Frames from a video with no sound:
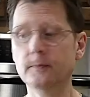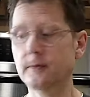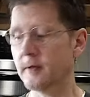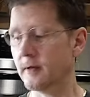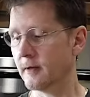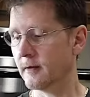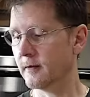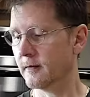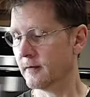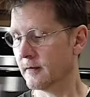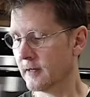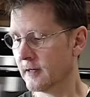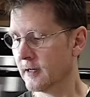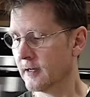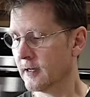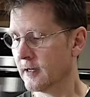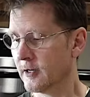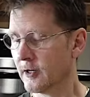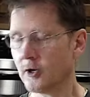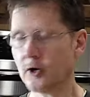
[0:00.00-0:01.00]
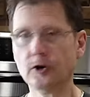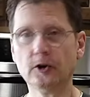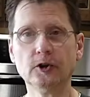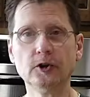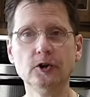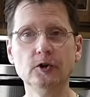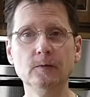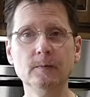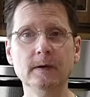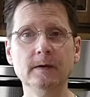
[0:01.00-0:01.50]
the
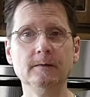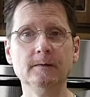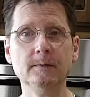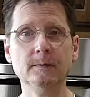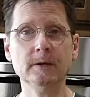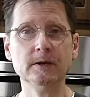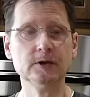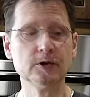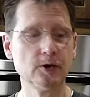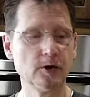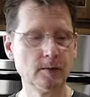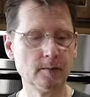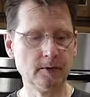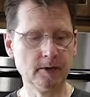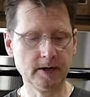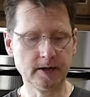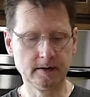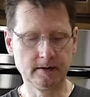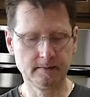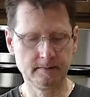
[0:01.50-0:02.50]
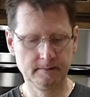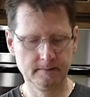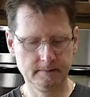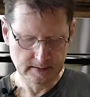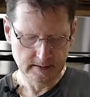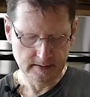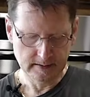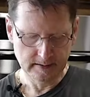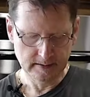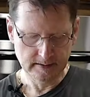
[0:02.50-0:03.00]
curcumin from the turmeric.
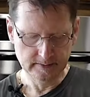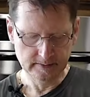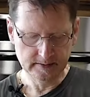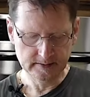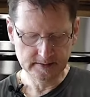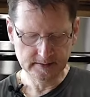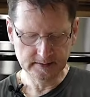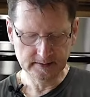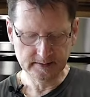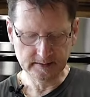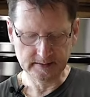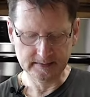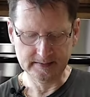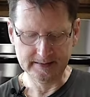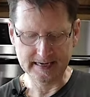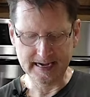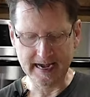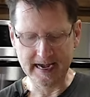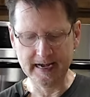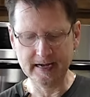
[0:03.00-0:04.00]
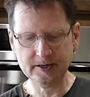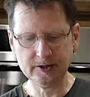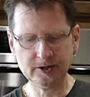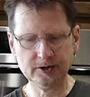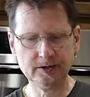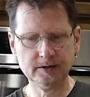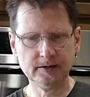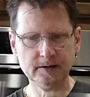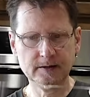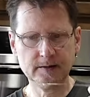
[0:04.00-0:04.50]
This is a dash
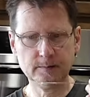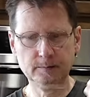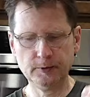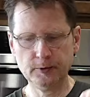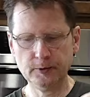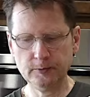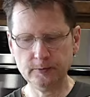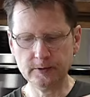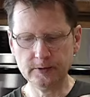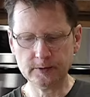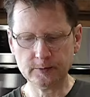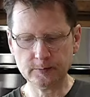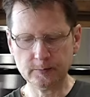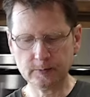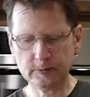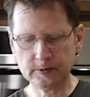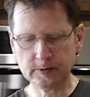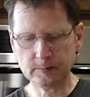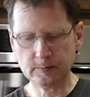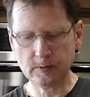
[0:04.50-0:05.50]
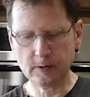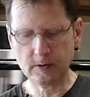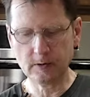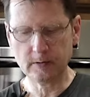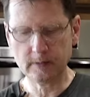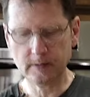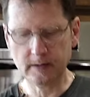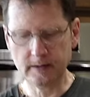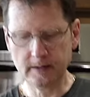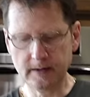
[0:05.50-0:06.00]
spoon, it's real
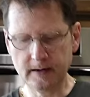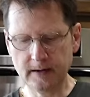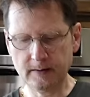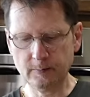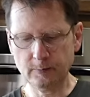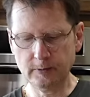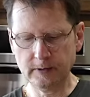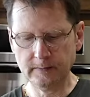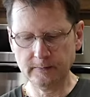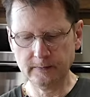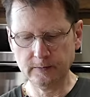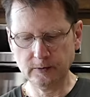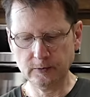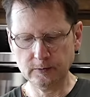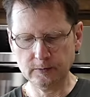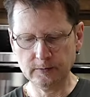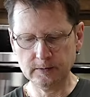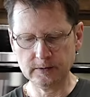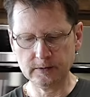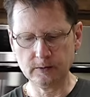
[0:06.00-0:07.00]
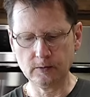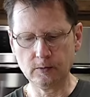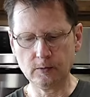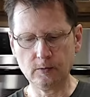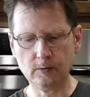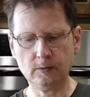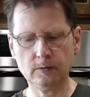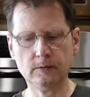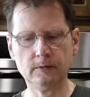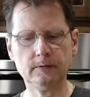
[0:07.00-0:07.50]
small, and I won't even use the
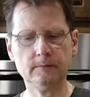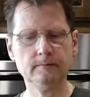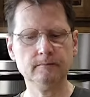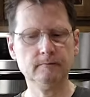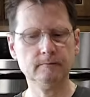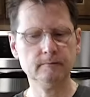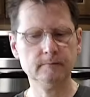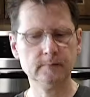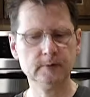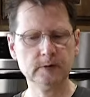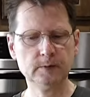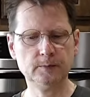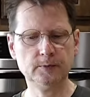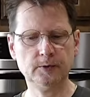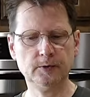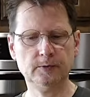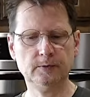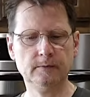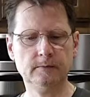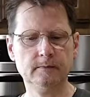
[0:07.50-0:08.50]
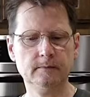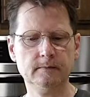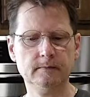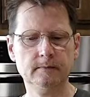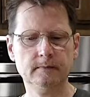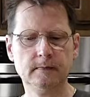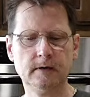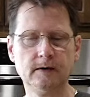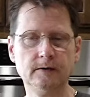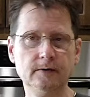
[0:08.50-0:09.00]
whole spoon.
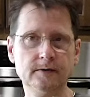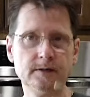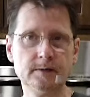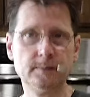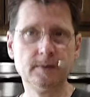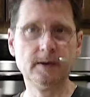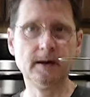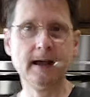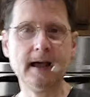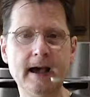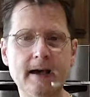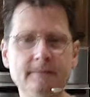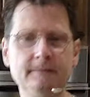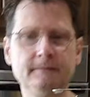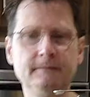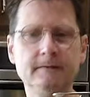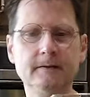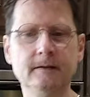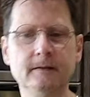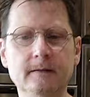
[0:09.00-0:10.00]
I'll use about half of it.